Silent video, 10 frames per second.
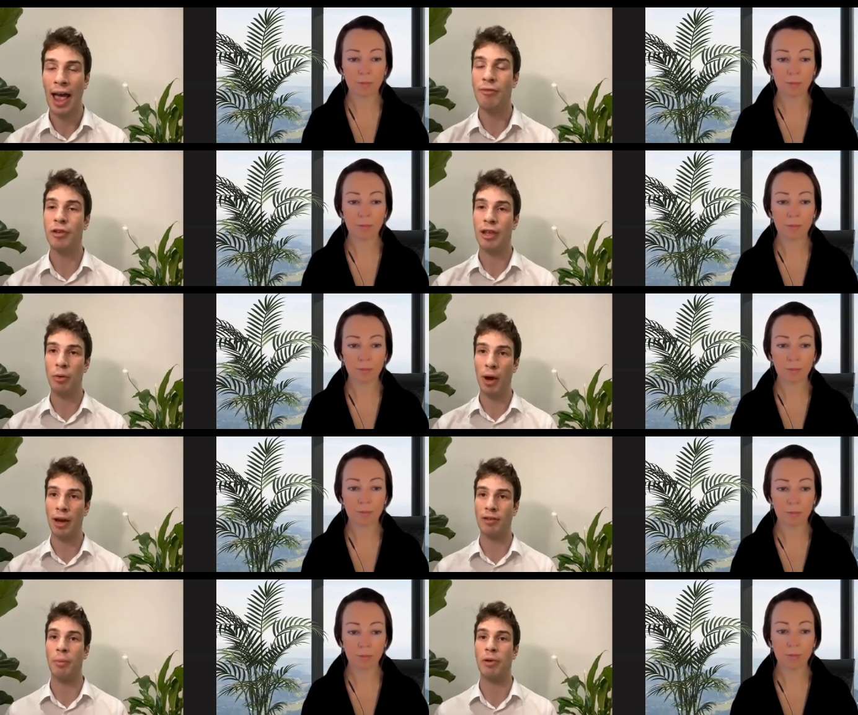Speaker 1: everything
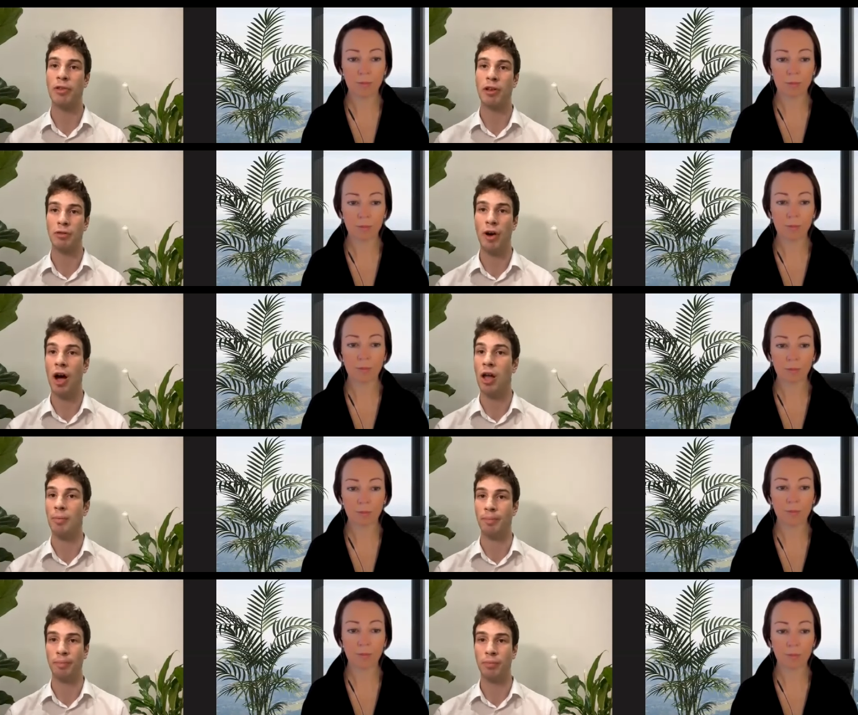wakes up as the
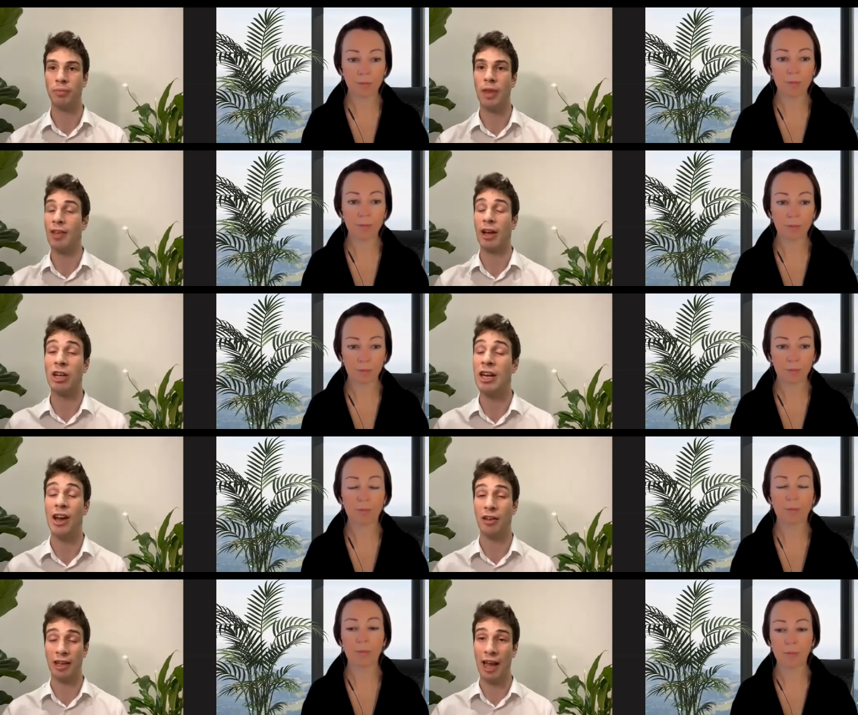divine. There's actually
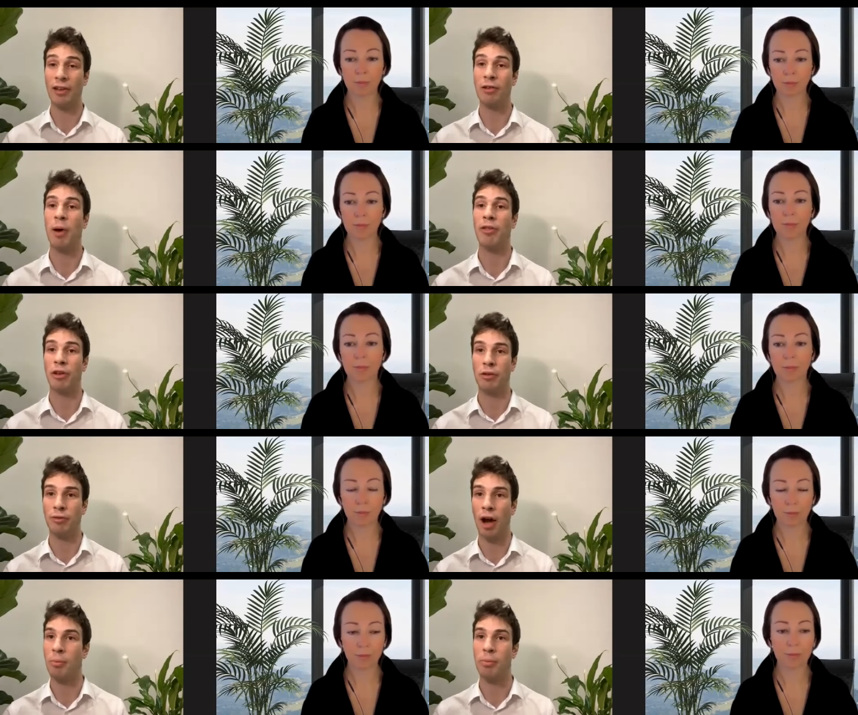nothing else but the
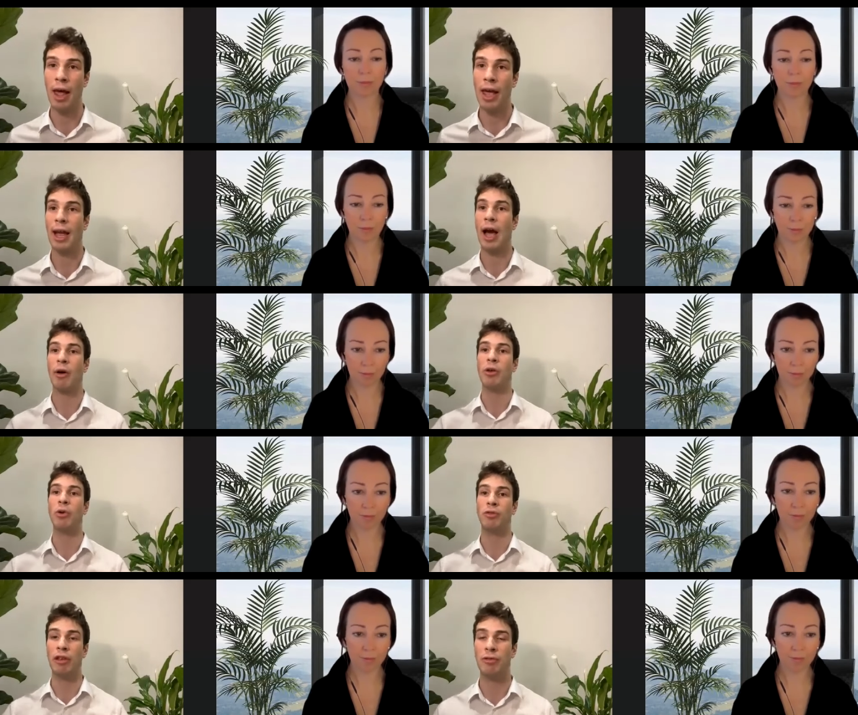divine playing out in
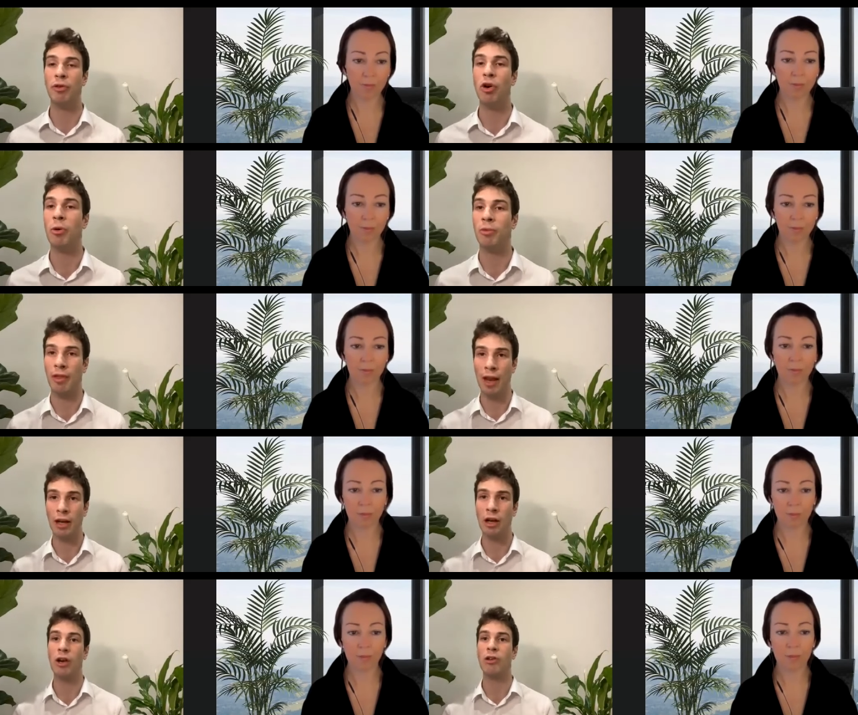all of these forms. And that
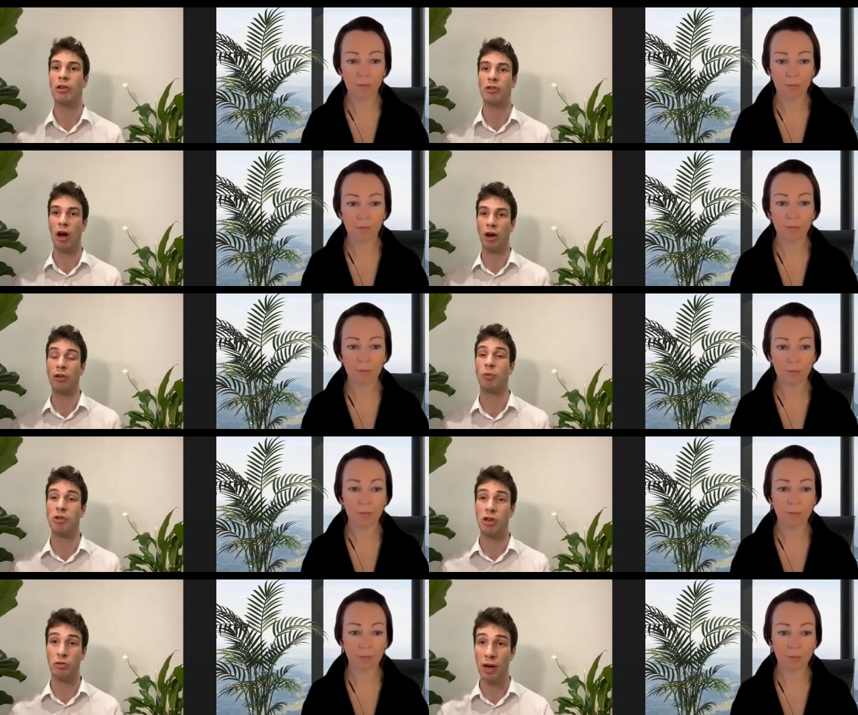includes the darkness,
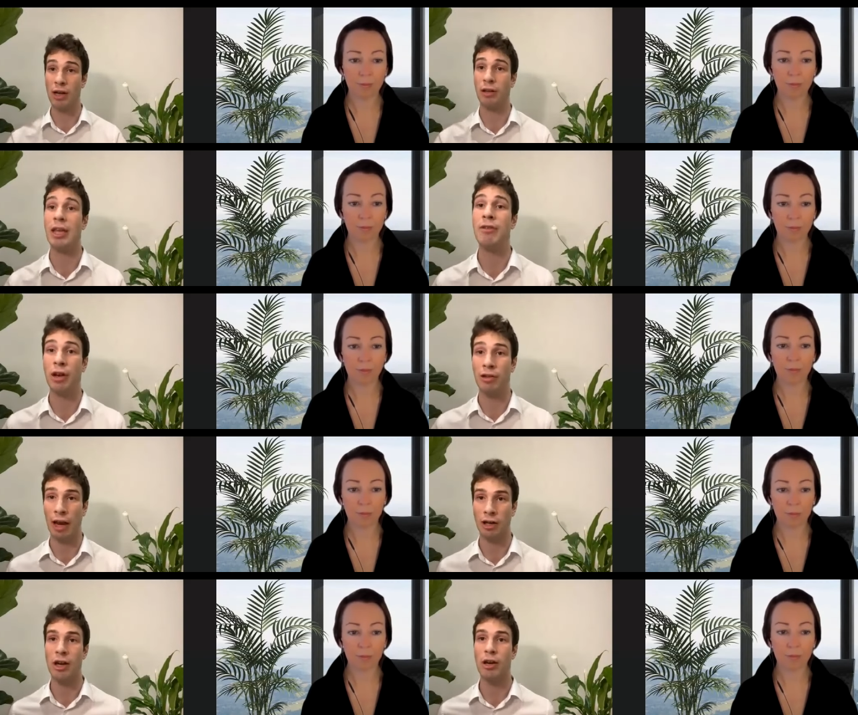which is real. Evil is
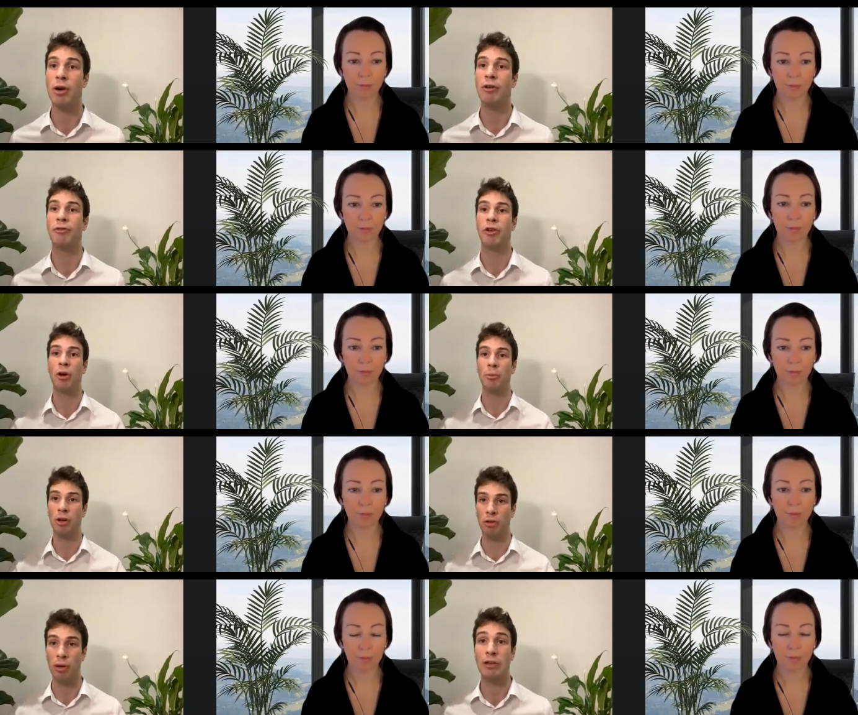actually a real
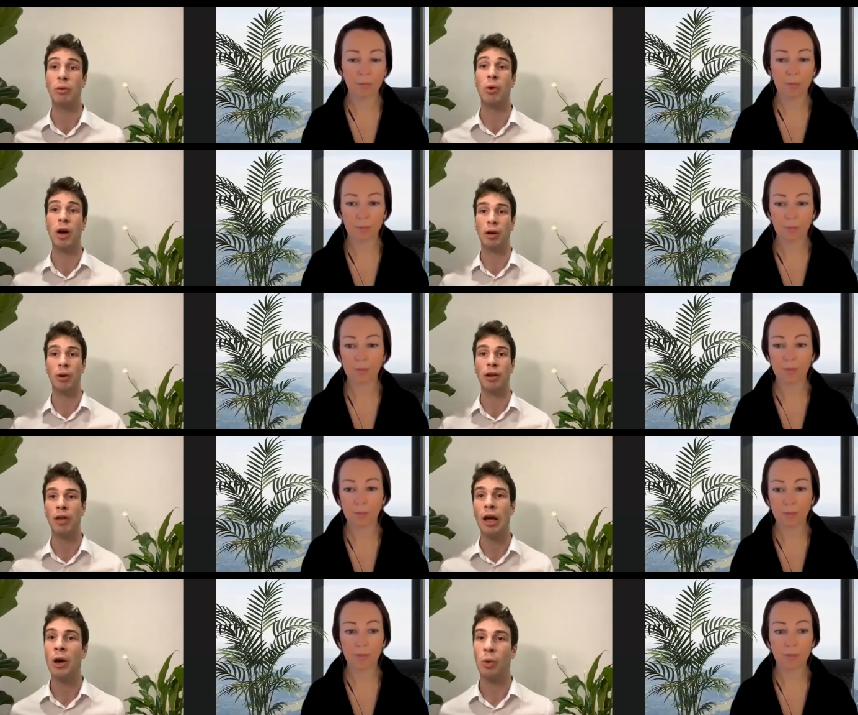phenomenon that we need to work
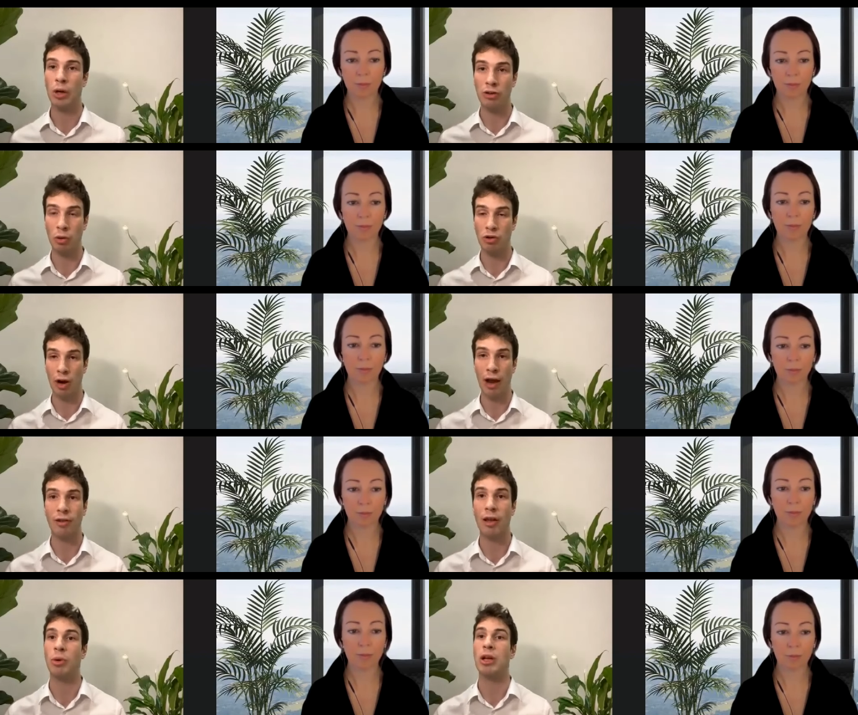with. We need to
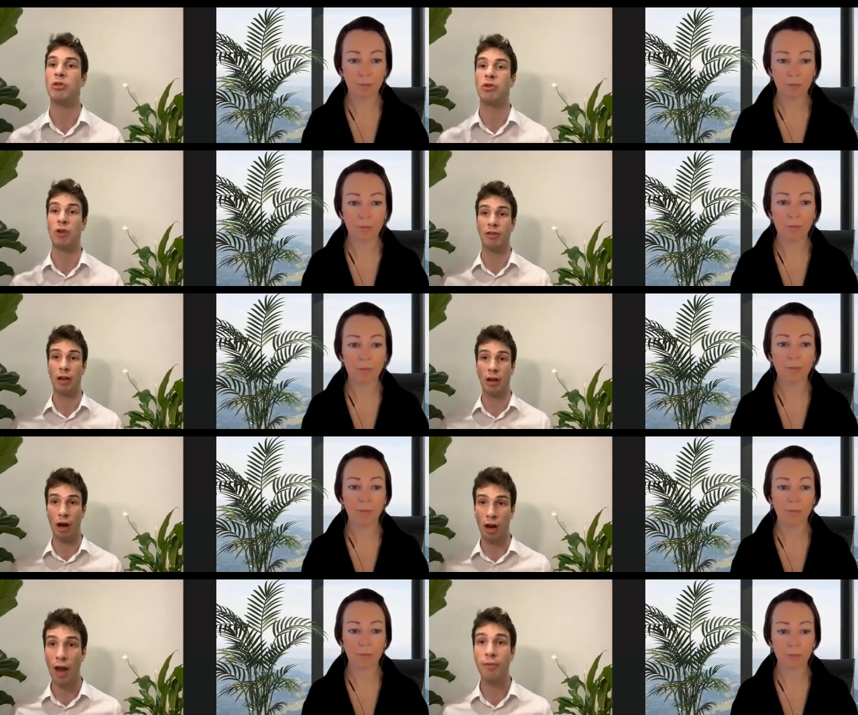address it. We need to address it in
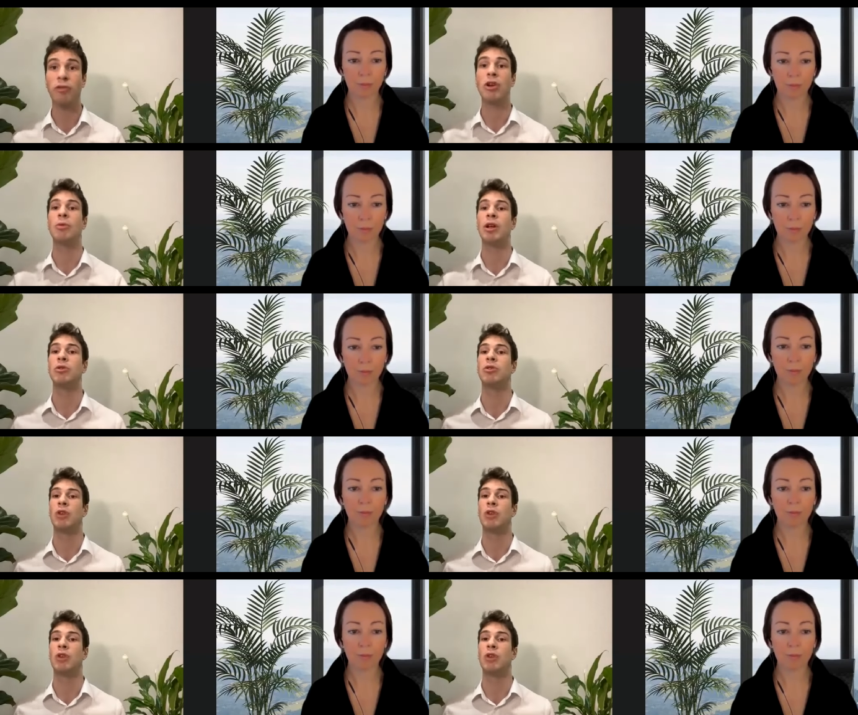our live stream. We need to